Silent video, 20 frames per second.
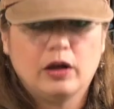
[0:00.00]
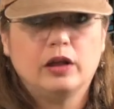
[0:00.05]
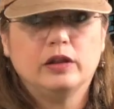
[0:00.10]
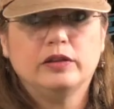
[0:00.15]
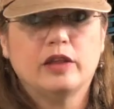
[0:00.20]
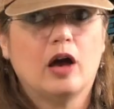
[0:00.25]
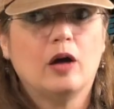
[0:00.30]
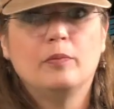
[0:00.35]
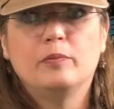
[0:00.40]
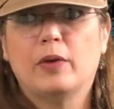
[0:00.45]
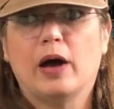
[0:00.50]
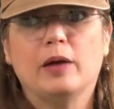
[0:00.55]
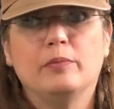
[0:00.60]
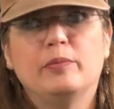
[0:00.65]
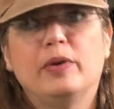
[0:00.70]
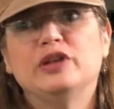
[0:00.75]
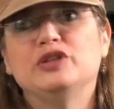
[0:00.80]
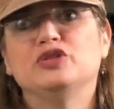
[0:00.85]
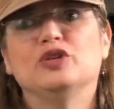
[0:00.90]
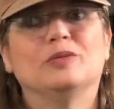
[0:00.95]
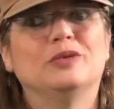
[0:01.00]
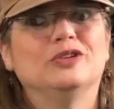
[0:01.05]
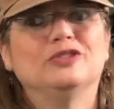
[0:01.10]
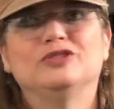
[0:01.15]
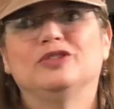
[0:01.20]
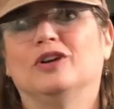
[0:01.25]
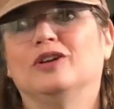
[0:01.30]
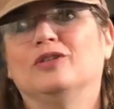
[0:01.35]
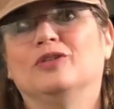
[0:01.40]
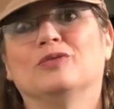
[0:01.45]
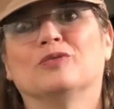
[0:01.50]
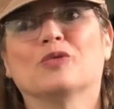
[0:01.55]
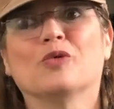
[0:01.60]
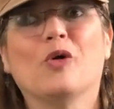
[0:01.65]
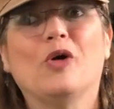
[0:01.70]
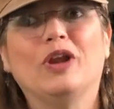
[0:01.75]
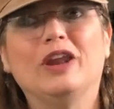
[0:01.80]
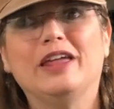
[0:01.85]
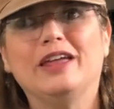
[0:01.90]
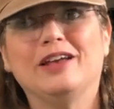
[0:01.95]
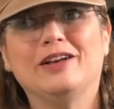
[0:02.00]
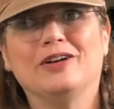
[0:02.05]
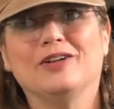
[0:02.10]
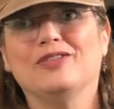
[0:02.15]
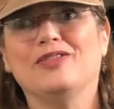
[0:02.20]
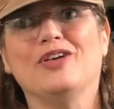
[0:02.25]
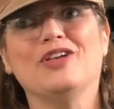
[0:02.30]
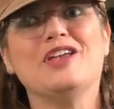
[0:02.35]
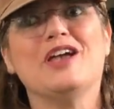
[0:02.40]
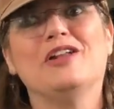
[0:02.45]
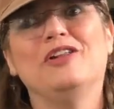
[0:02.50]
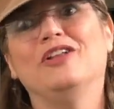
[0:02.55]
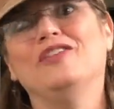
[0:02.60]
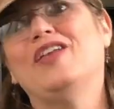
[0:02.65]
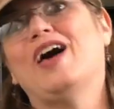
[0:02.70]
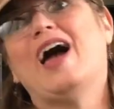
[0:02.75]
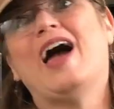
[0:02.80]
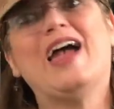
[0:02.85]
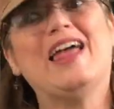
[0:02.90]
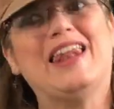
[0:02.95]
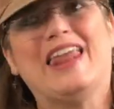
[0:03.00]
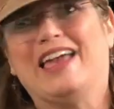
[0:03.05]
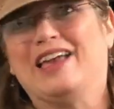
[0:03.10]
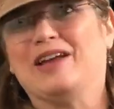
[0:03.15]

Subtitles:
I bet you I'm going to start rolling on the yellow die like a